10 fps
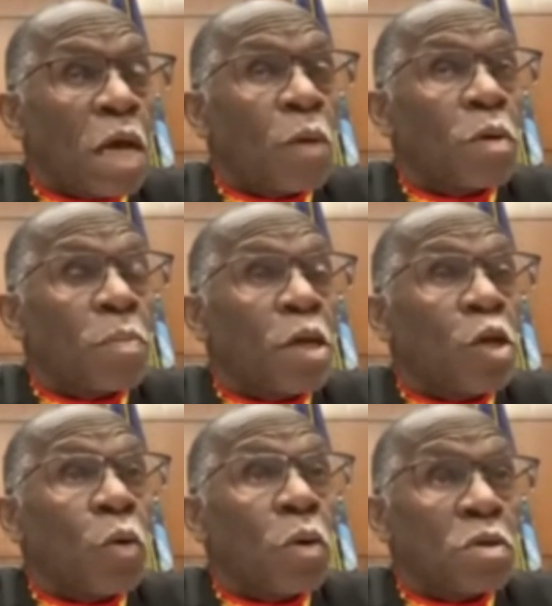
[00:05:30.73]
That would be
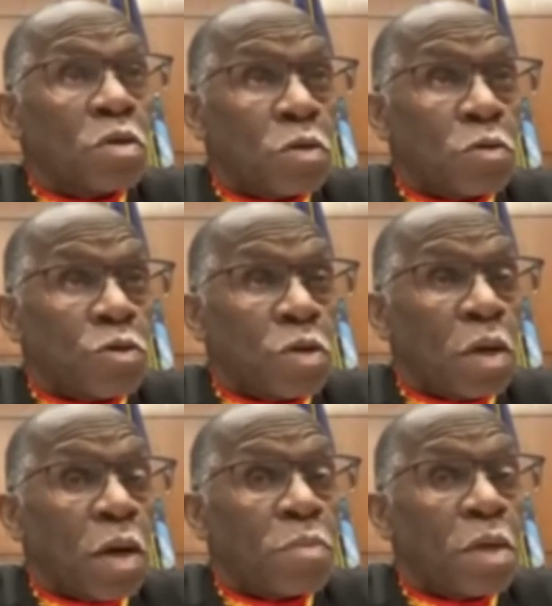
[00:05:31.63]
your
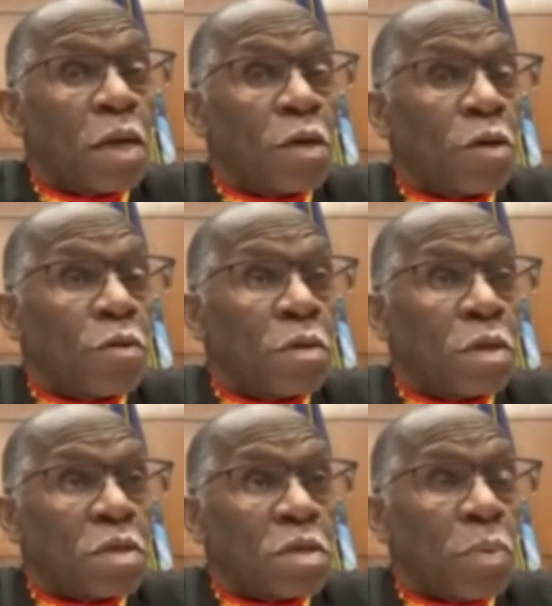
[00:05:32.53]
assertion. I'm telling you it
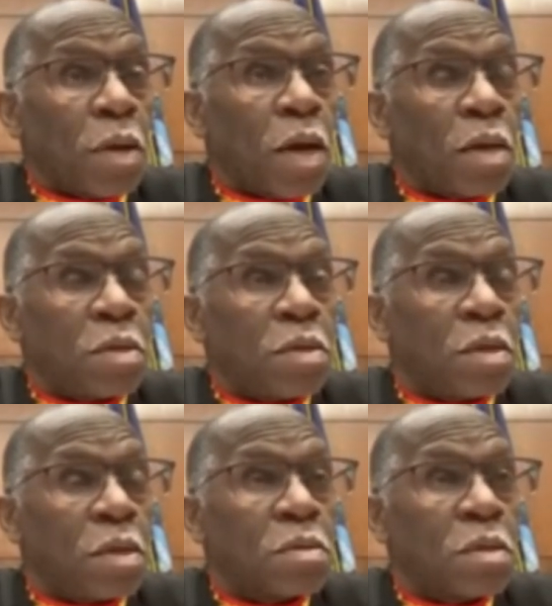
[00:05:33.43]
doesn't apply to
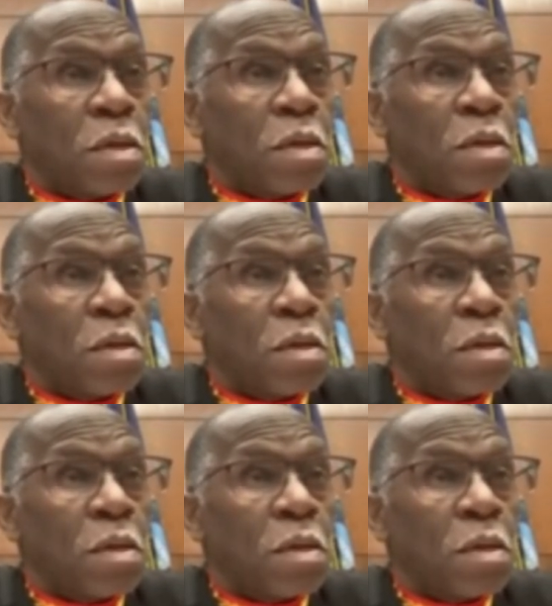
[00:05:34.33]
this.